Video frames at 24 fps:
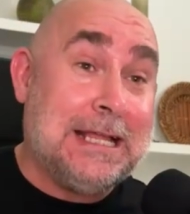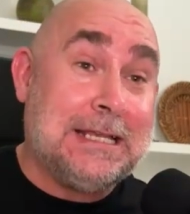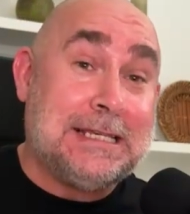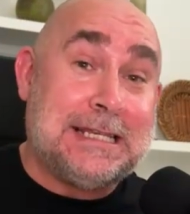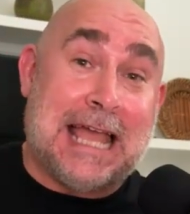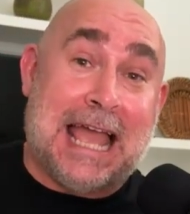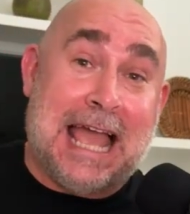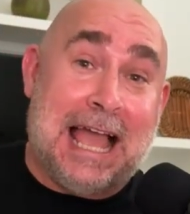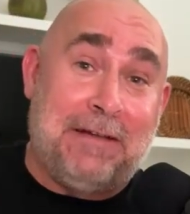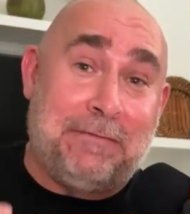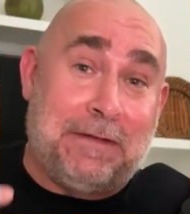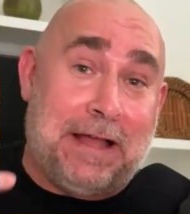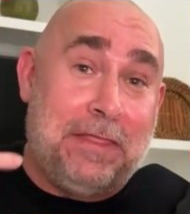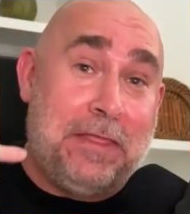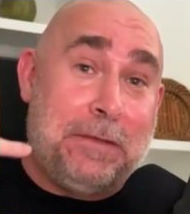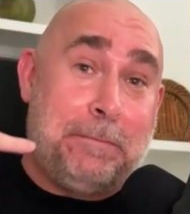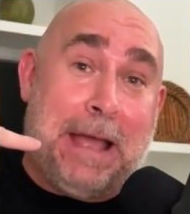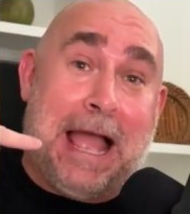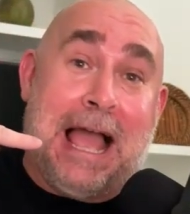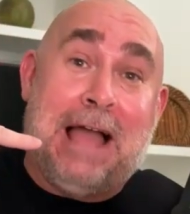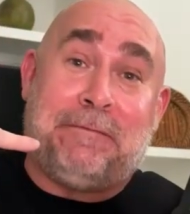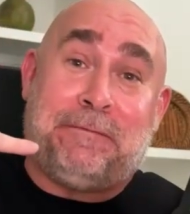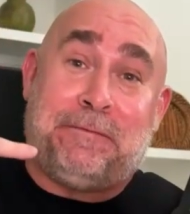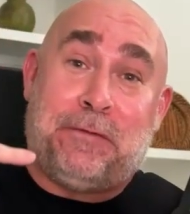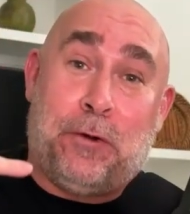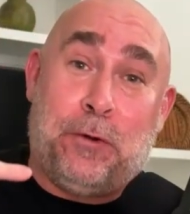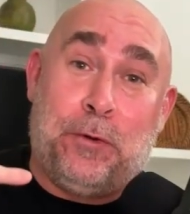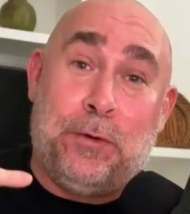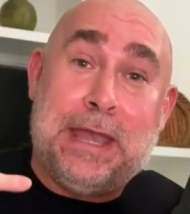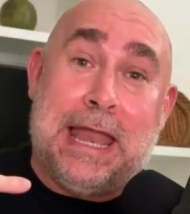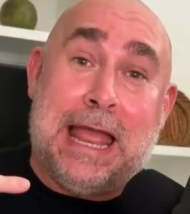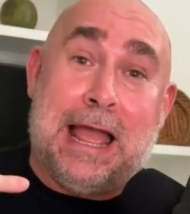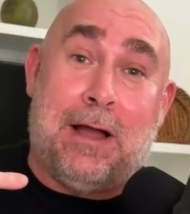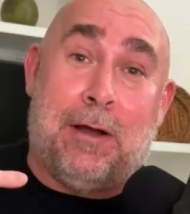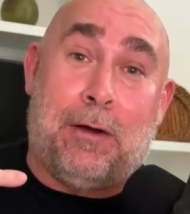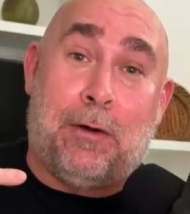to have on the bat
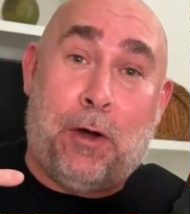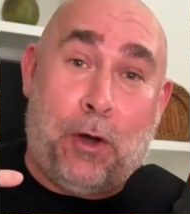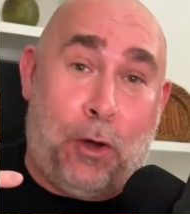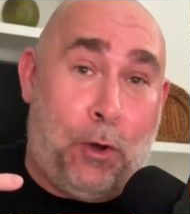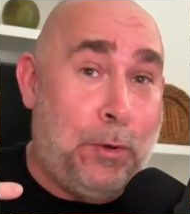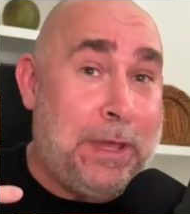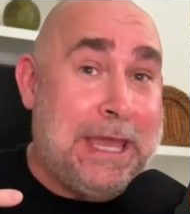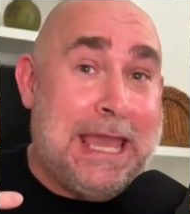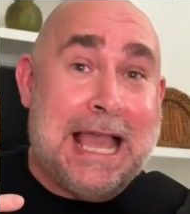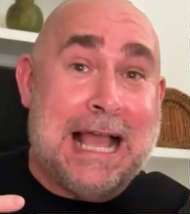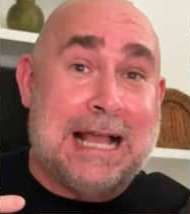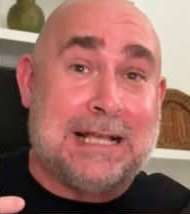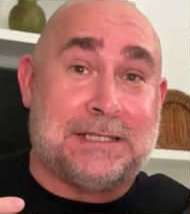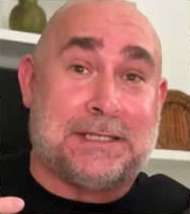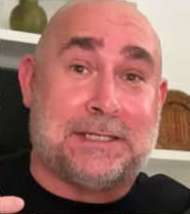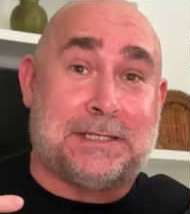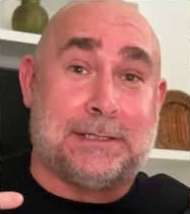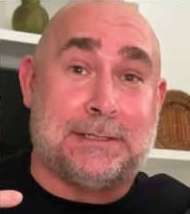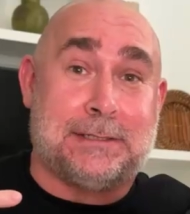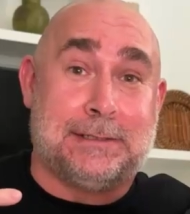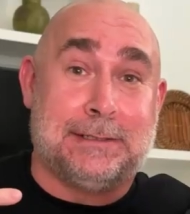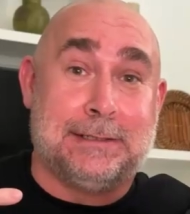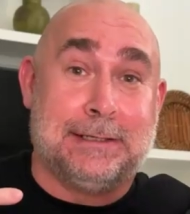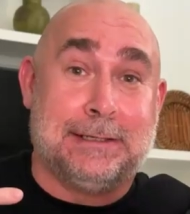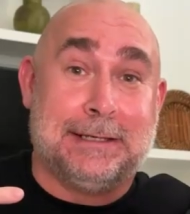phone now. Oh, yes.